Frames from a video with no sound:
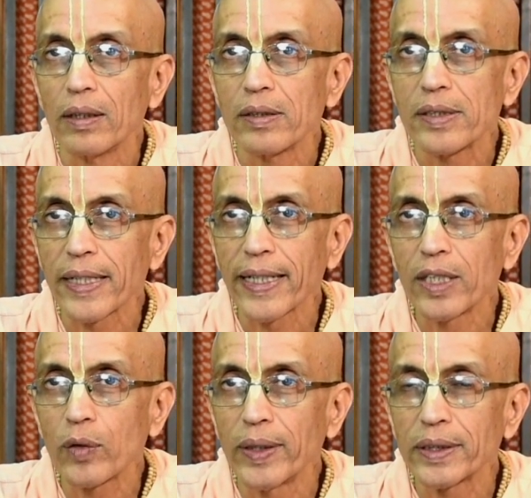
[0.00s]
Second
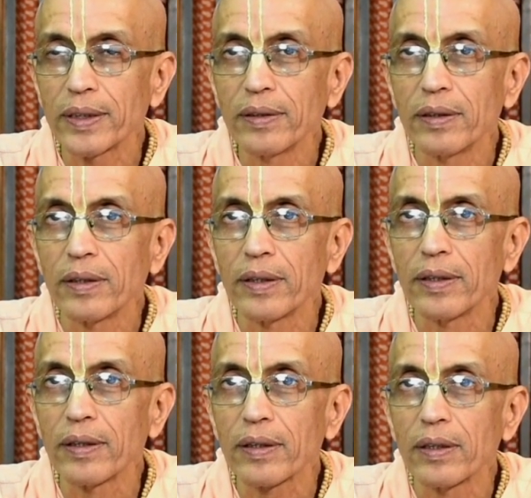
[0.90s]
question
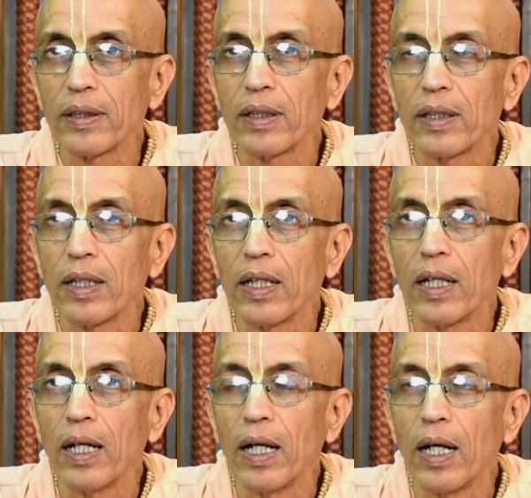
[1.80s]
here.
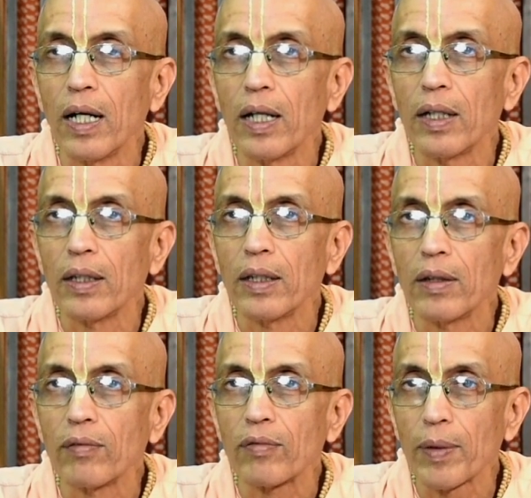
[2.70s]
Uh,
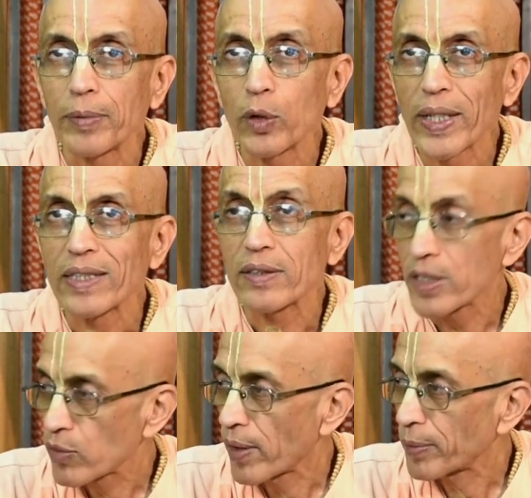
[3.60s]
from today's, this
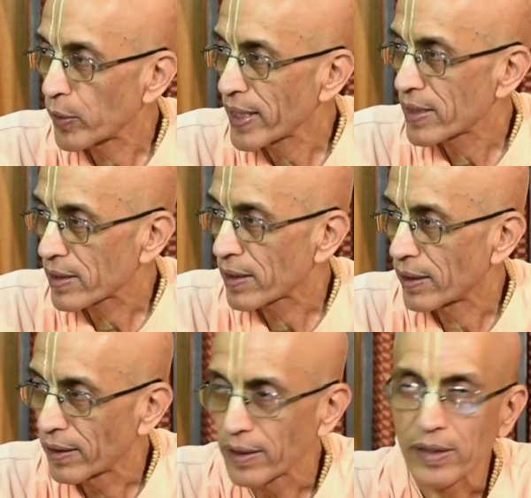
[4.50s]
is from today's uh,
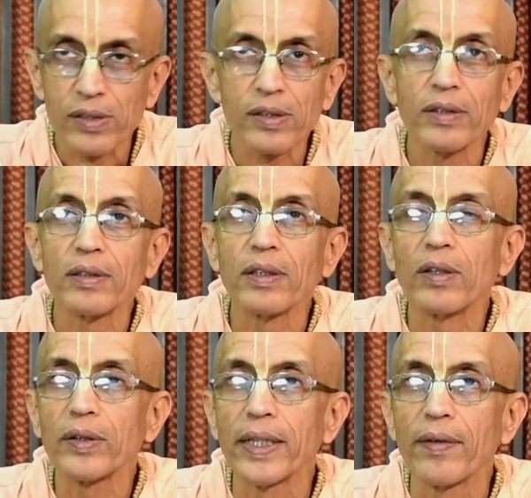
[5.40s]
list.
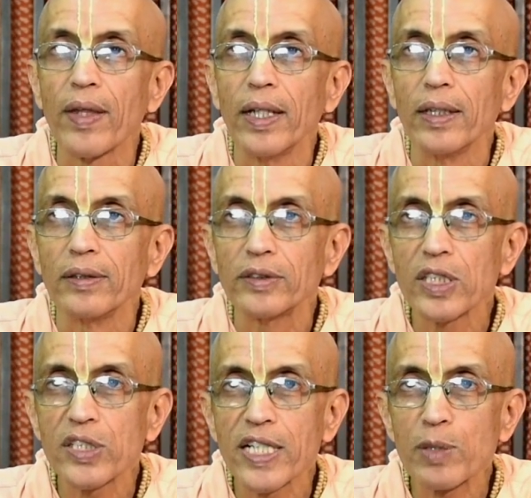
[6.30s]
Okay.
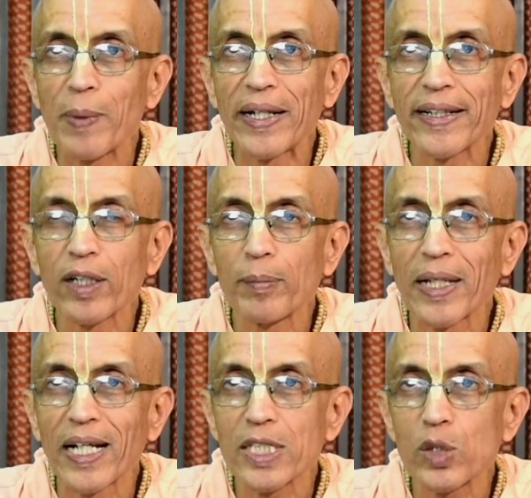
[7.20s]
Just expanding on my
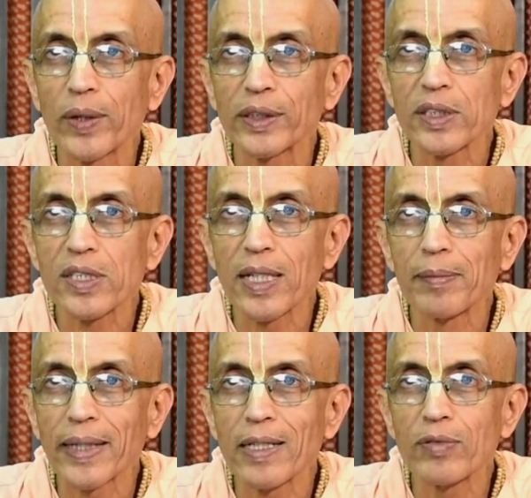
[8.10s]
last question,
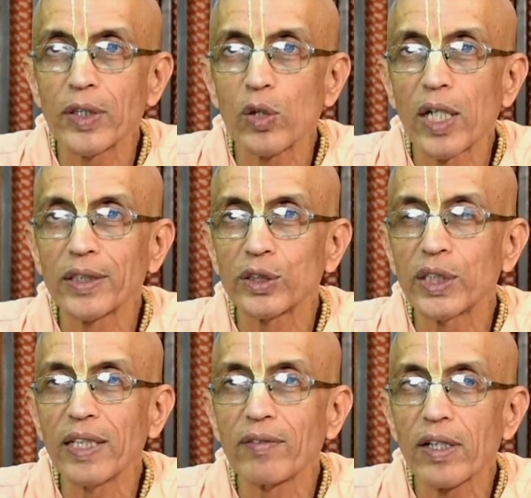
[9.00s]
sometimes we do not
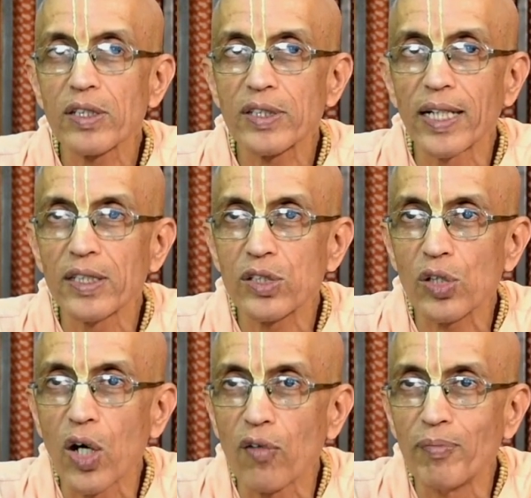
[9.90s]
achieve the results
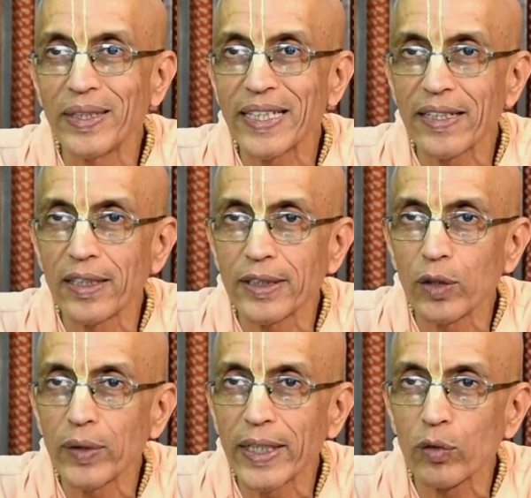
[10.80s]
of material
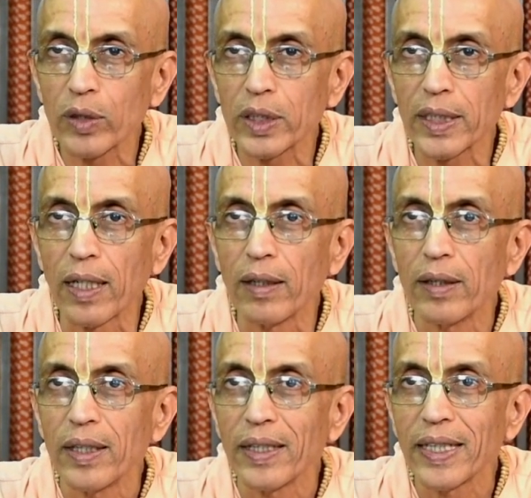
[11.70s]
duty to Krishna.
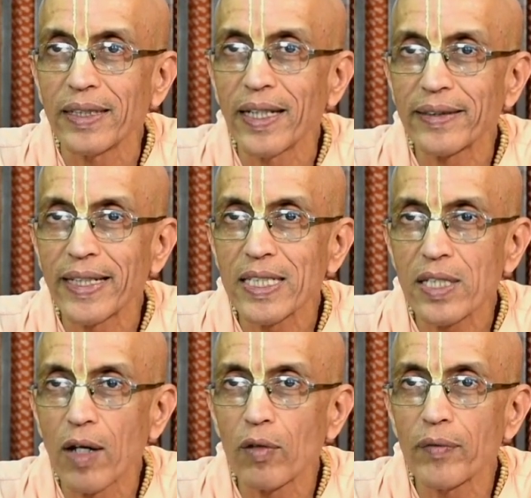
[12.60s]
In that case,
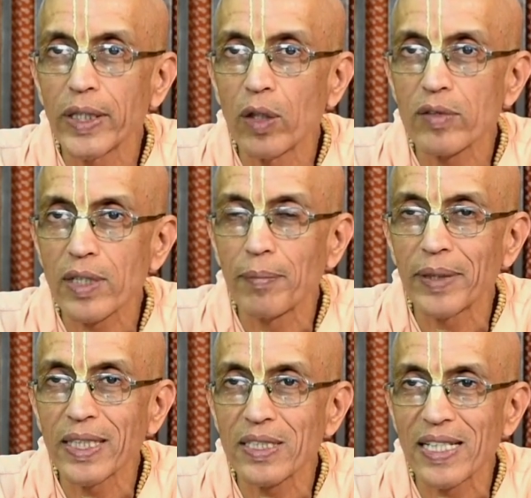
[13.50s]
how do we know
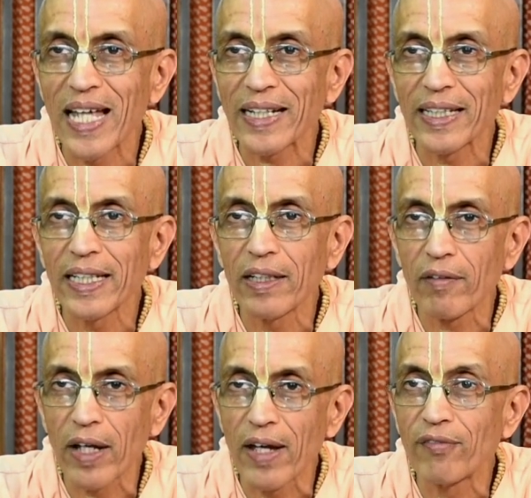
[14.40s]
something is lacking in
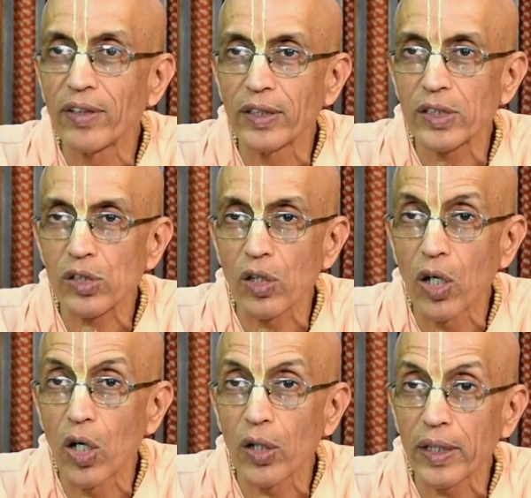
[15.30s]
our efforts,
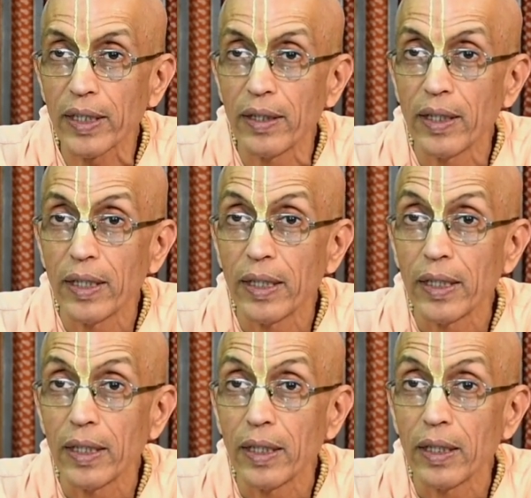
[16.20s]
or
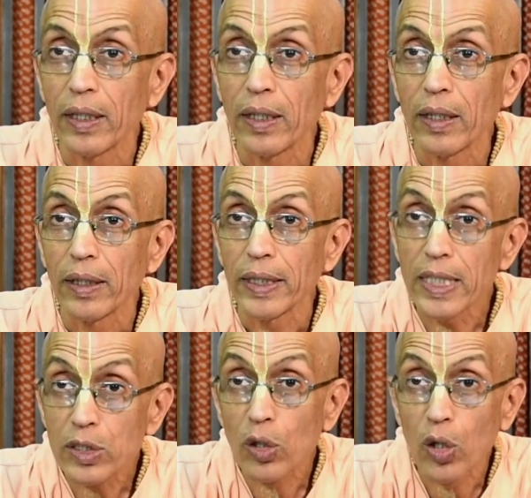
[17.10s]

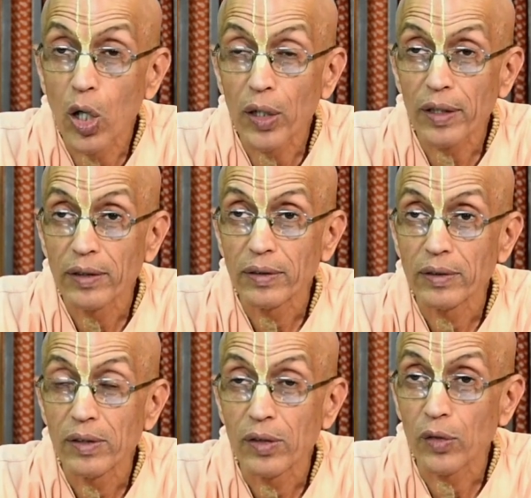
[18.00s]
is the Lord
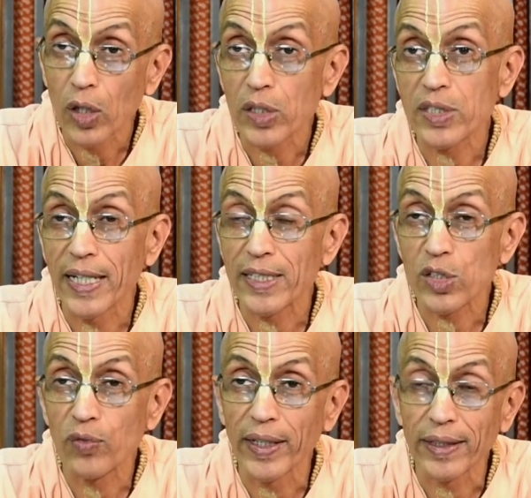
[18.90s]
not
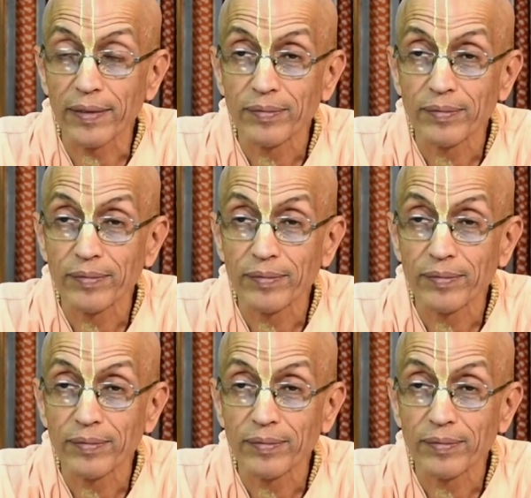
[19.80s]
satisfied?